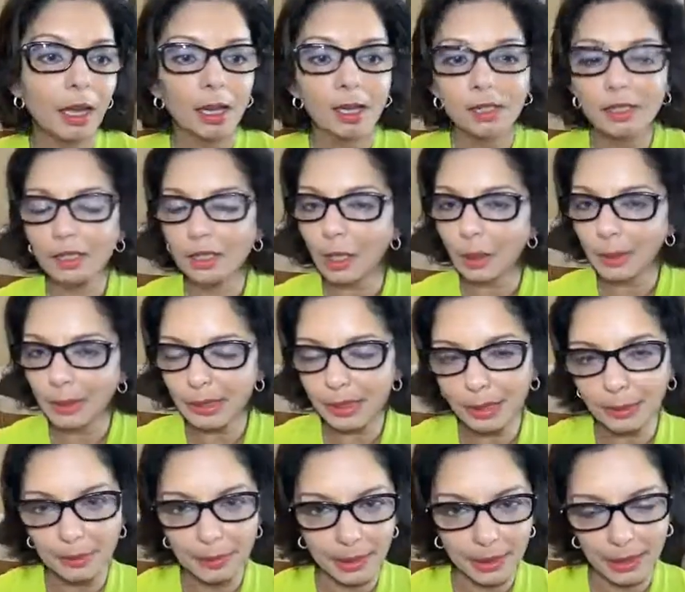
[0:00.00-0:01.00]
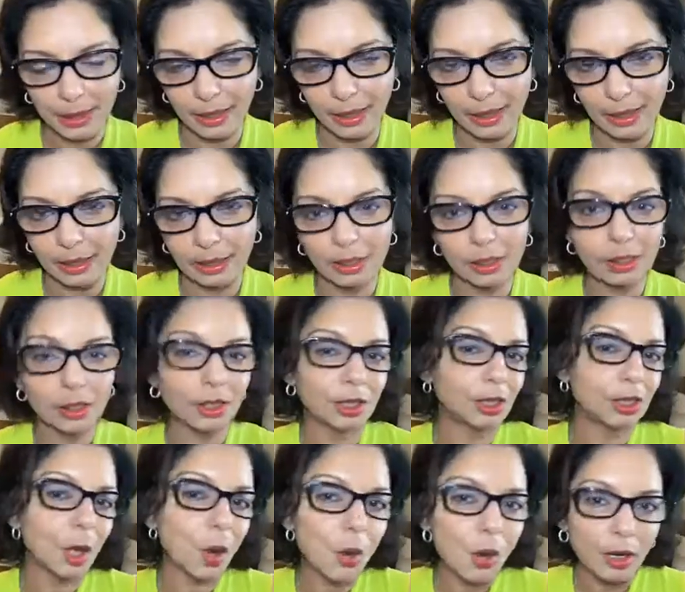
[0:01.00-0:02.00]
She's always complaining. She's
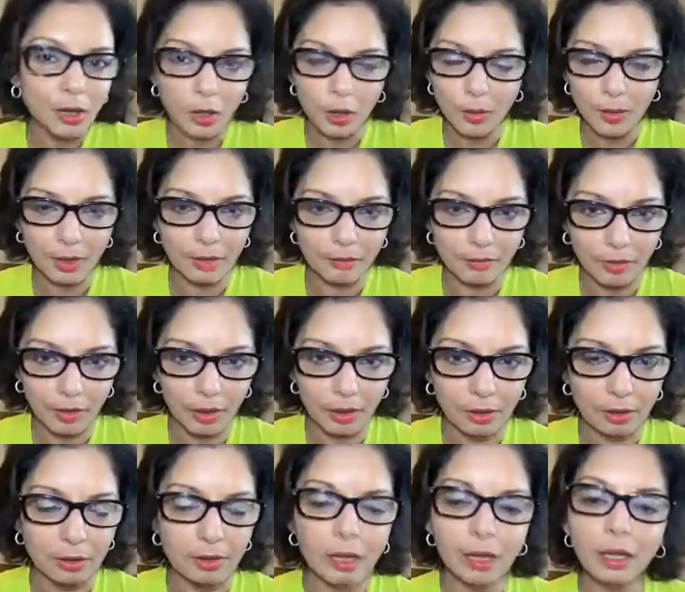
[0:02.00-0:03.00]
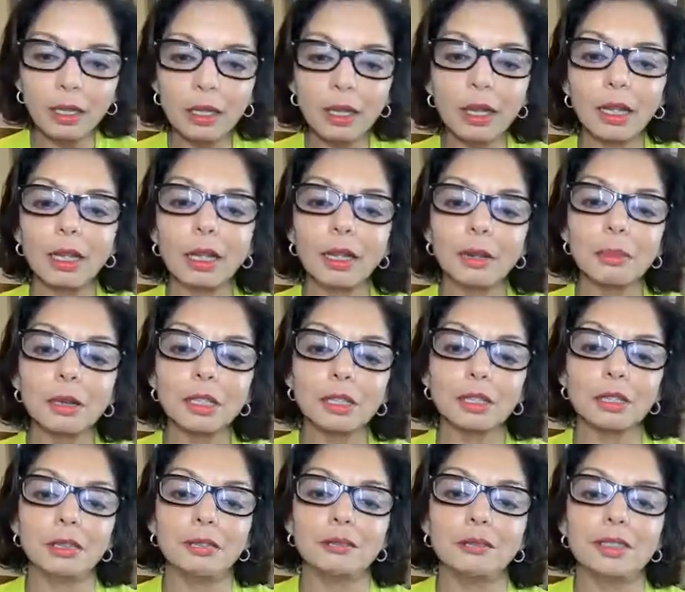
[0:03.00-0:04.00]
so ungrateful, right? I'm not,
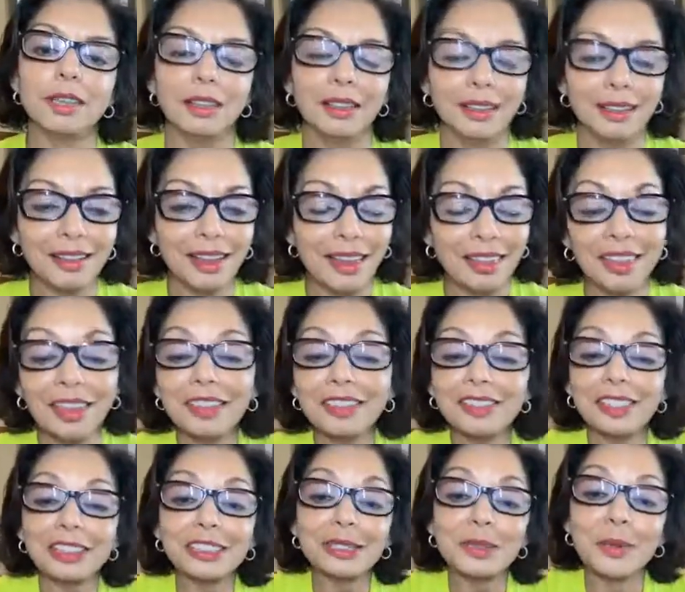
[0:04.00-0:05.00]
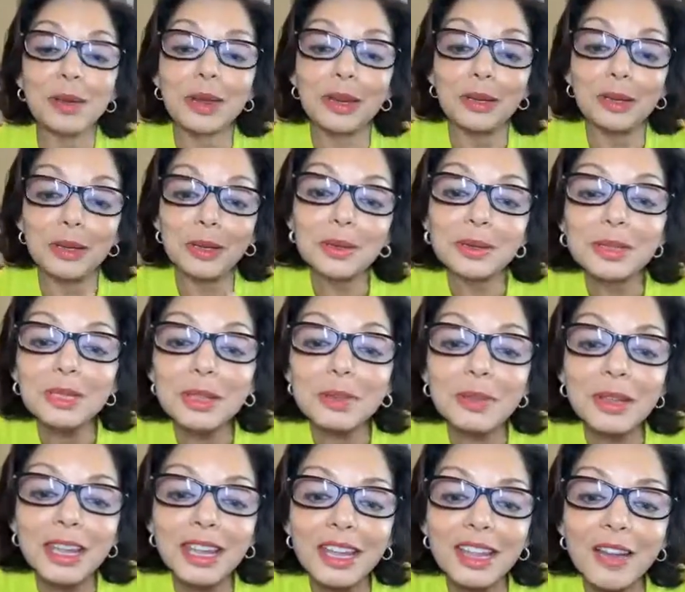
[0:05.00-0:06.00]
I think that's the way it used to
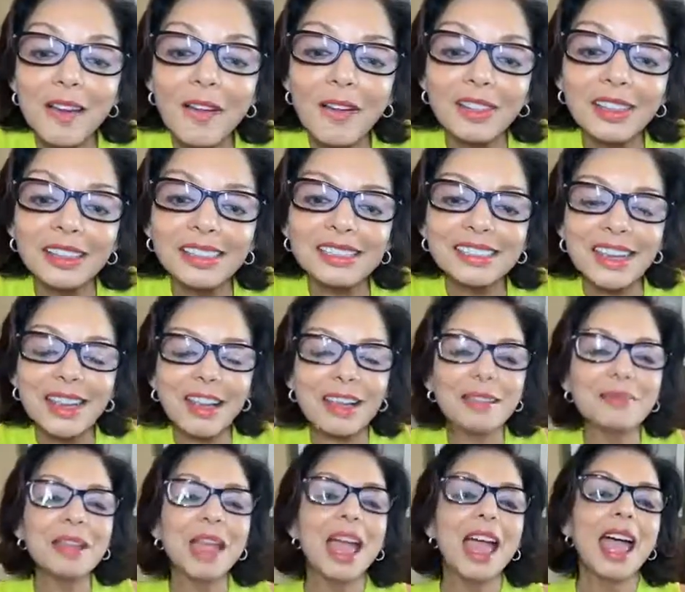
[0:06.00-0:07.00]
be all the time.